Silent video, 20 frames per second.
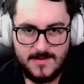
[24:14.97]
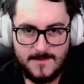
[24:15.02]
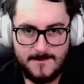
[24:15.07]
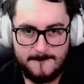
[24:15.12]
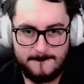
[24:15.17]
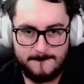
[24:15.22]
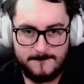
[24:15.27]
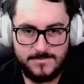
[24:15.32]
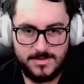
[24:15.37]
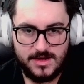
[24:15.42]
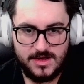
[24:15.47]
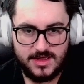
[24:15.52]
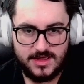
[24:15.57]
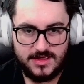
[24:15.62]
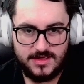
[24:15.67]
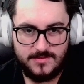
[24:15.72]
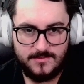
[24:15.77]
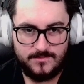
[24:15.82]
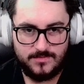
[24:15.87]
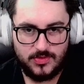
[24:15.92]

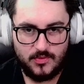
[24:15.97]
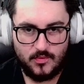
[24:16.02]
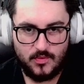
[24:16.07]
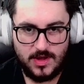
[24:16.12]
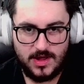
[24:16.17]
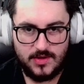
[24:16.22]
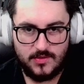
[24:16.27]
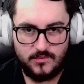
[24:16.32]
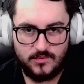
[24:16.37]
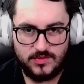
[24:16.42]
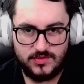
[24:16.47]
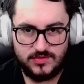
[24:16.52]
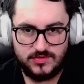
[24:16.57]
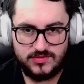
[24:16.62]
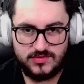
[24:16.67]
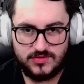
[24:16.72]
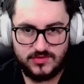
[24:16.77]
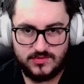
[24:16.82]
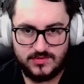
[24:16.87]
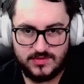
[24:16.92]
But what I will
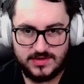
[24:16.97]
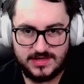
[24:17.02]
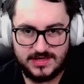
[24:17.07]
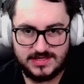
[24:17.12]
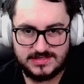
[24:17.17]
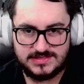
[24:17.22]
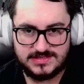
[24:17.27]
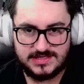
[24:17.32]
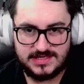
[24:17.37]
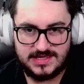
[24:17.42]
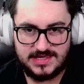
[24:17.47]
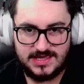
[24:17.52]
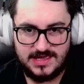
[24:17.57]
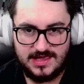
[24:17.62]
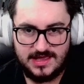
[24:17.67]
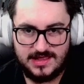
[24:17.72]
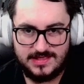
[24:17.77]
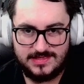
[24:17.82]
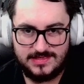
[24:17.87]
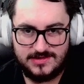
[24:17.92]
do is get a
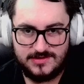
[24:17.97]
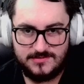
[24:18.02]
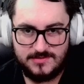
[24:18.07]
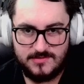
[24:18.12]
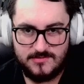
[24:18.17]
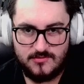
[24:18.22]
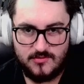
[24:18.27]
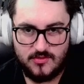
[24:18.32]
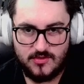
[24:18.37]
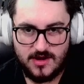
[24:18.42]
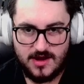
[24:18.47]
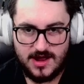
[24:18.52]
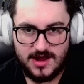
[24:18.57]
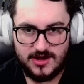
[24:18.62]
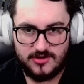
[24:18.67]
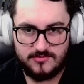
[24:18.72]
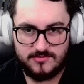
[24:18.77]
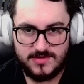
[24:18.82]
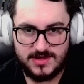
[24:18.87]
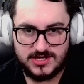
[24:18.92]
little bit more
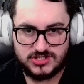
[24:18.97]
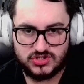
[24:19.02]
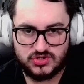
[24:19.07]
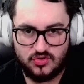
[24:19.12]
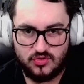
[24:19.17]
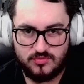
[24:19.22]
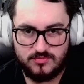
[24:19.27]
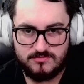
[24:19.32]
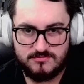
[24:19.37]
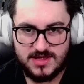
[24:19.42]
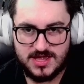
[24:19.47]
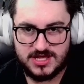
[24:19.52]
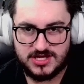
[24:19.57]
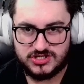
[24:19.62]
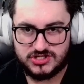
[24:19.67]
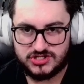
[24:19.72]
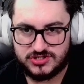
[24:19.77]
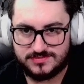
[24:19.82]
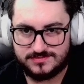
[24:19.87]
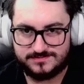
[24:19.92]
iron mesh, gold
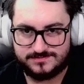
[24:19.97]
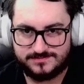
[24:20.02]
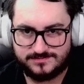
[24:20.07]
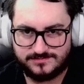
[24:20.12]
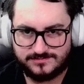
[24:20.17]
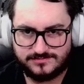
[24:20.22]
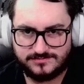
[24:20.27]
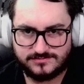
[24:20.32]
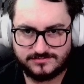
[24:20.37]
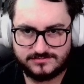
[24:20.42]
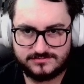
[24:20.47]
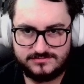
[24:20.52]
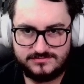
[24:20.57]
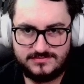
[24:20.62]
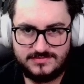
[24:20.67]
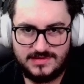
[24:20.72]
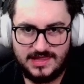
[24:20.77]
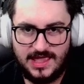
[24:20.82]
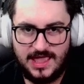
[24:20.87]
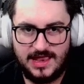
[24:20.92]
mesh,
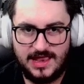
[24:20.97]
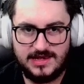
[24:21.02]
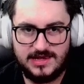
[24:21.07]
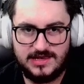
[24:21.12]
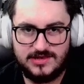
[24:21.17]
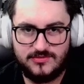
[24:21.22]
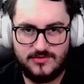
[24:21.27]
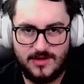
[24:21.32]
and I need to